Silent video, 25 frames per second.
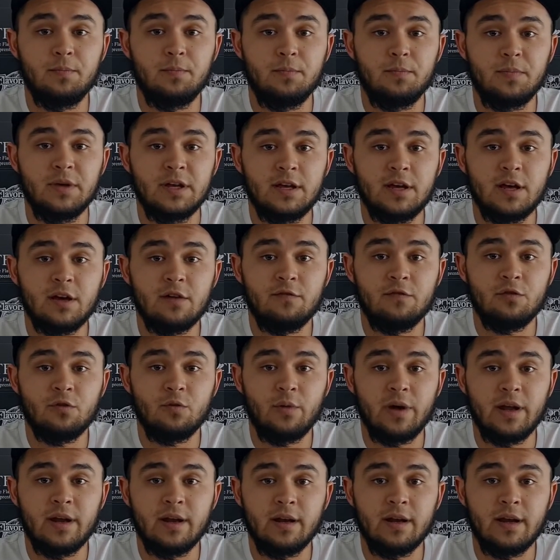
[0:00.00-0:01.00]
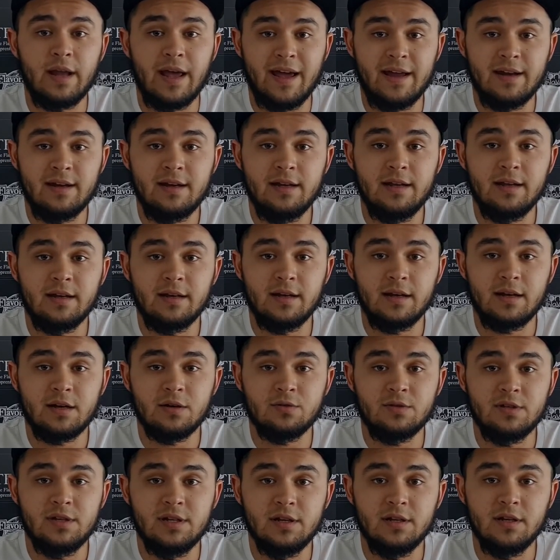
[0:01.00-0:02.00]
Be careful when handling
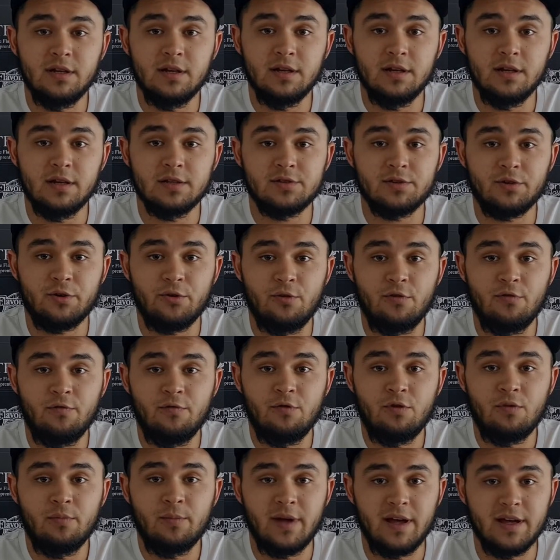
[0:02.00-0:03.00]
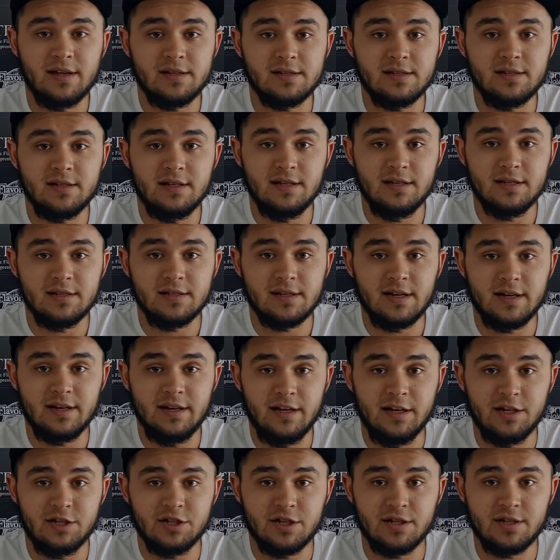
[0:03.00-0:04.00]
nicotine in its raw form, as it is a
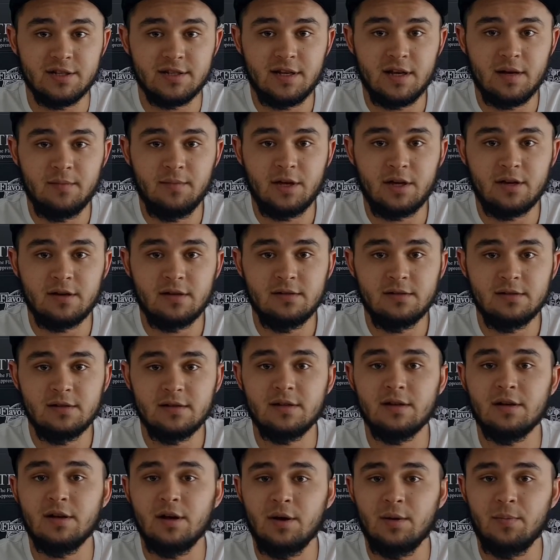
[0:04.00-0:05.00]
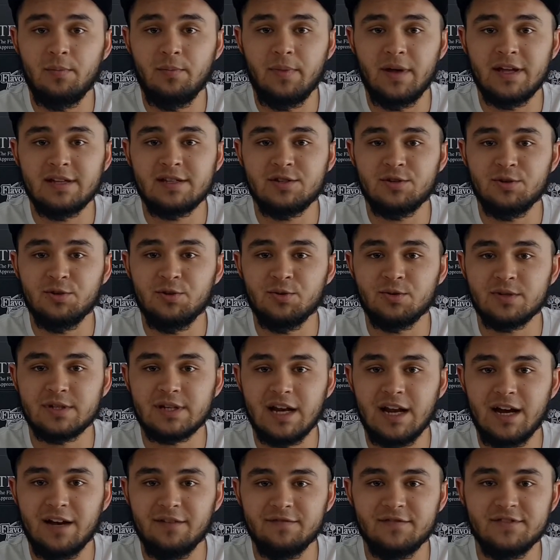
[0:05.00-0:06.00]
dangerous chemical. Best to use
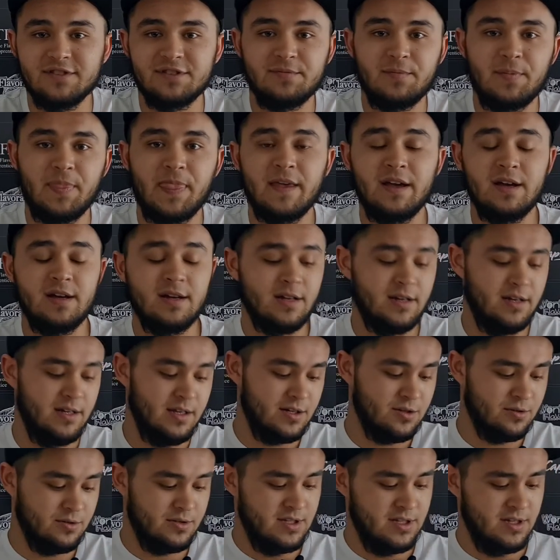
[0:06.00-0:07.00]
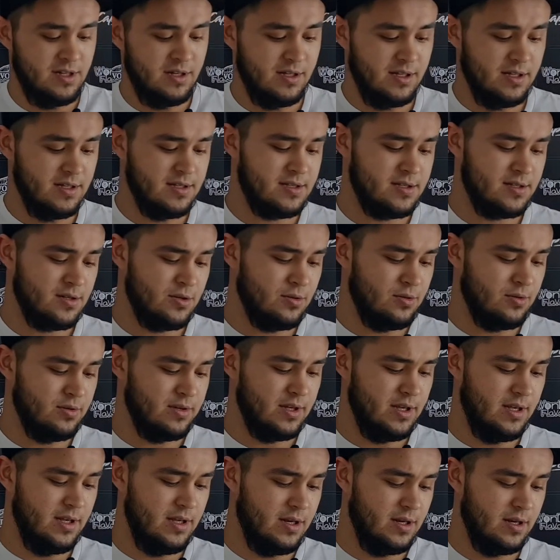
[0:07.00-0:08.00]
gloves. Nicotine is
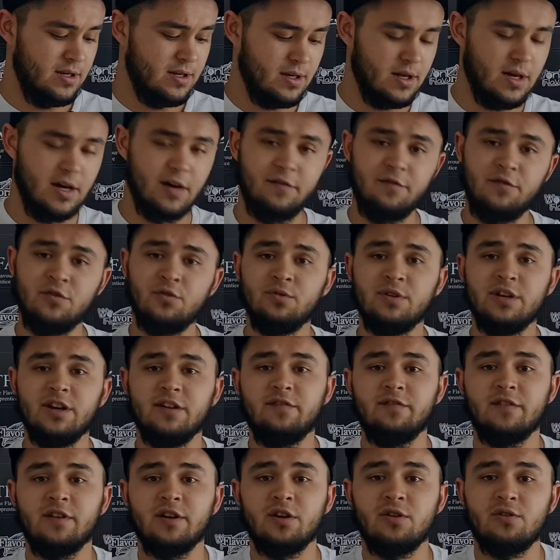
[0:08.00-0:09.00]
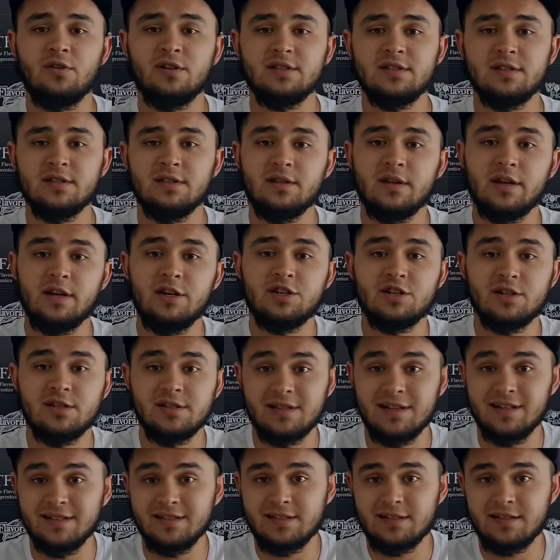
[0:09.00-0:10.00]
sold in a few different
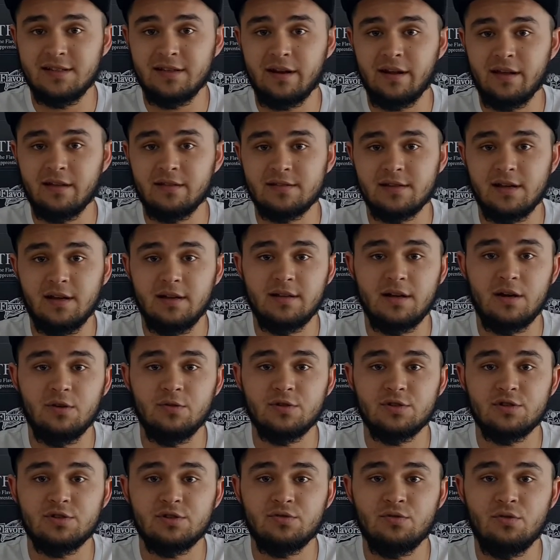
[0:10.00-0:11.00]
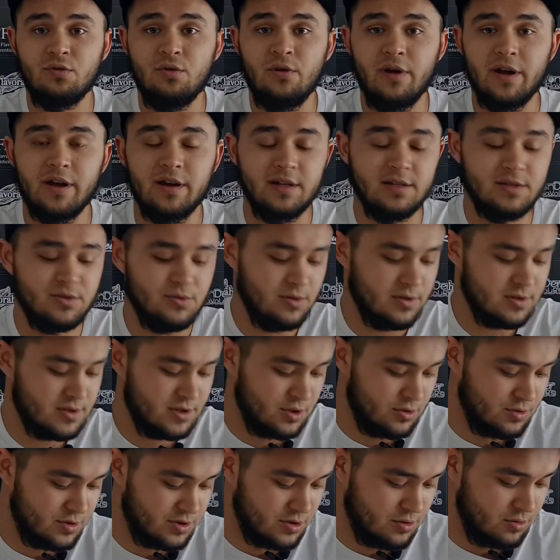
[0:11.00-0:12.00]
concentrations and strengths at our store, and it's
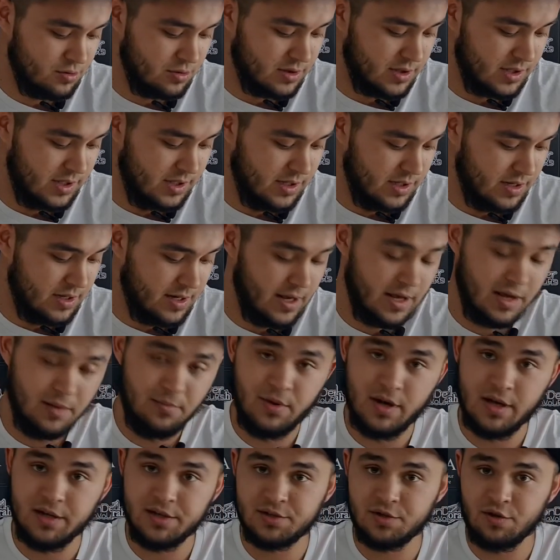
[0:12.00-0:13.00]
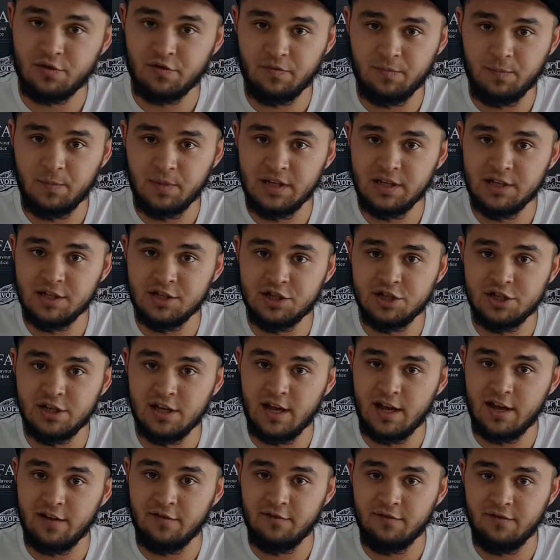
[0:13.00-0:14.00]
also sold in a base of
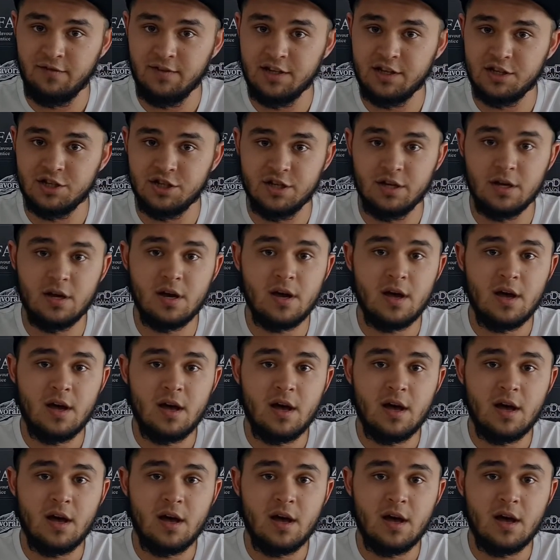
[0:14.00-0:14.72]
PG and VG,